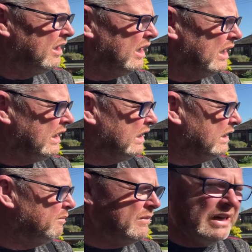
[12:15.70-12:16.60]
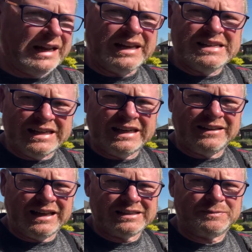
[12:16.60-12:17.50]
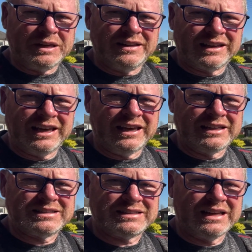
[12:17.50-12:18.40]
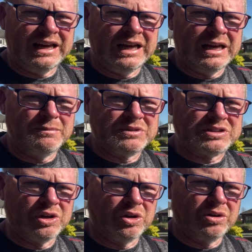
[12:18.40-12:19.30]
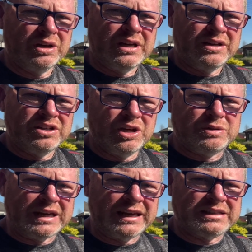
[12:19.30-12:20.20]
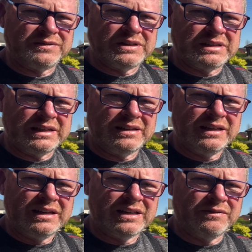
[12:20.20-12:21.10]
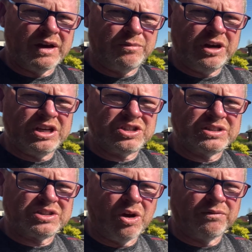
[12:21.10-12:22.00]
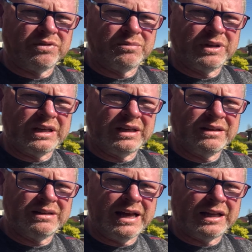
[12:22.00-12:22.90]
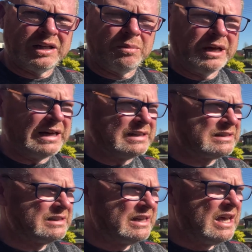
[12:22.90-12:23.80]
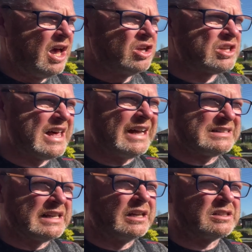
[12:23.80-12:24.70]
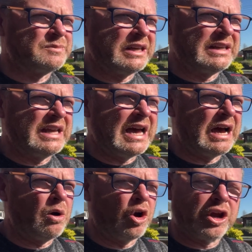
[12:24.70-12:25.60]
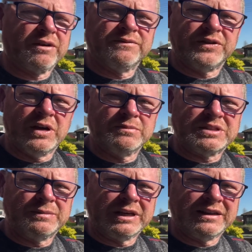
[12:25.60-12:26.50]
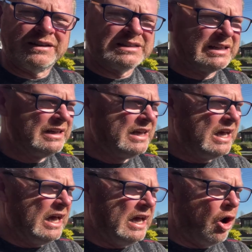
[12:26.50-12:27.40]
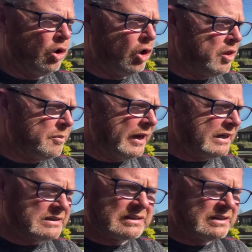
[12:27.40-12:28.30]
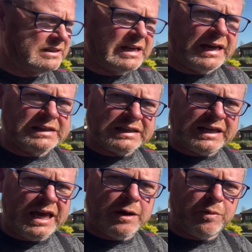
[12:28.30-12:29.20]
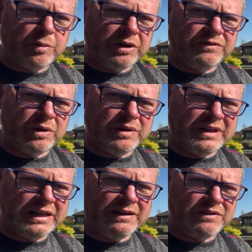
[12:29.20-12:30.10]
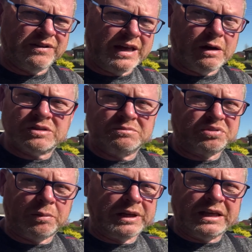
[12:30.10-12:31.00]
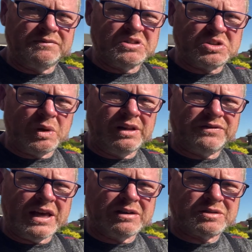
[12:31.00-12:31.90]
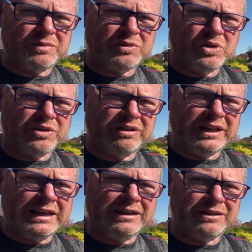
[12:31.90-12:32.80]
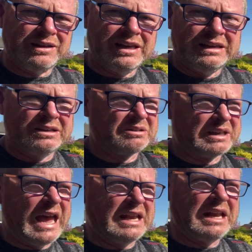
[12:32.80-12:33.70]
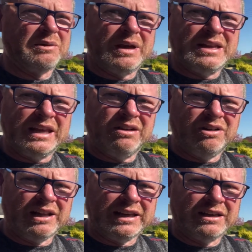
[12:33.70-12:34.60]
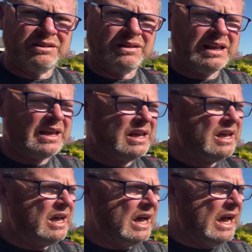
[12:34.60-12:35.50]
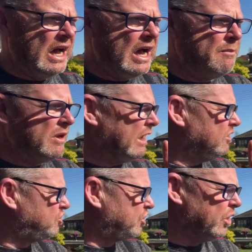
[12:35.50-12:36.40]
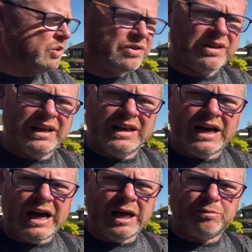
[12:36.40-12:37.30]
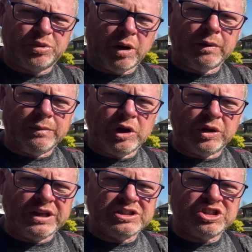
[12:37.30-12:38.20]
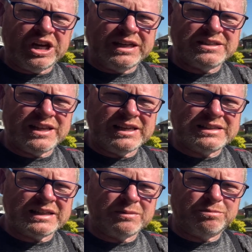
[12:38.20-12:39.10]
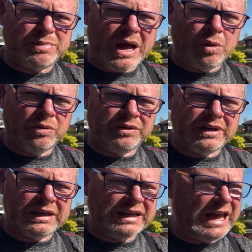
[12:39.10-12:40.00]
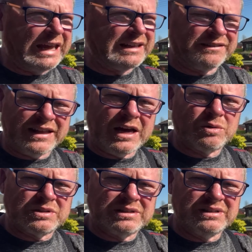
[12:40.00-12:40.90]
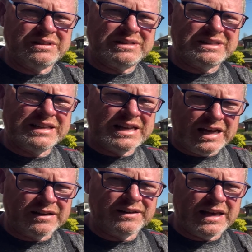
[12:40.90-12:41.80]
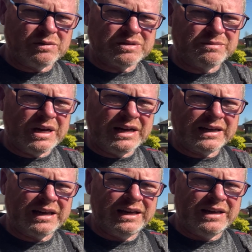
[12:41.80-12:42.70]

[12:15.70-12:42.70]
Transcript: and indeed that's been the case. So new tyres fitted, the vibration's gone from the handlebars, so that tells me now, it confirms to me that although the tyres are capable of doing the 11,000, probably even 12,000 before they're illegal or getting anywhere near illegal, in truth I'd probably be looking to change these at about the 8,000 to 9,000 mark